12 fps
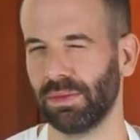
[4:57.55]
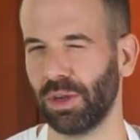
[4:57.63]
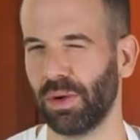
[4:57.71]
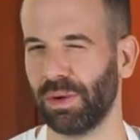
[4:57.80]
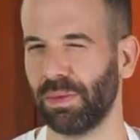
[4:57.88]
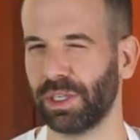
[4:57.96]
Do
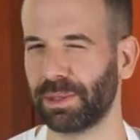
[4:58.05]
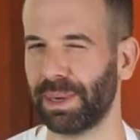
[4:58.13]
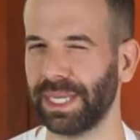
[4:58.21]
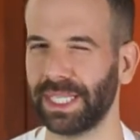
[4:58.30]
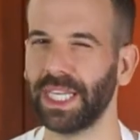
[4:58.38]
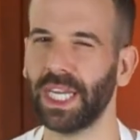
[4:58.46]
I want more
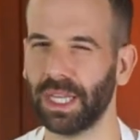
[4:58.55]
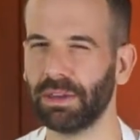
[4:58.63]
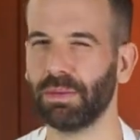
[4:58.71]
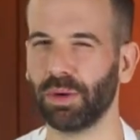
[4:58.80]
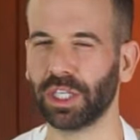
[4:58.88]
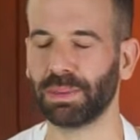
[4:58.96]
spicy? A
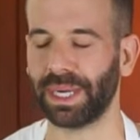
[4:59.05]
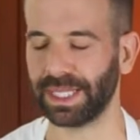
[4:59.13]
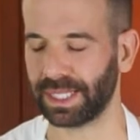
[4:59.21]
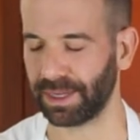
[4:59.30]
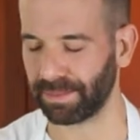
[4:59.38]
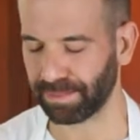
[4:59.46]
little more
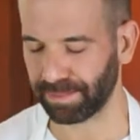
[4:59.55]
spicy.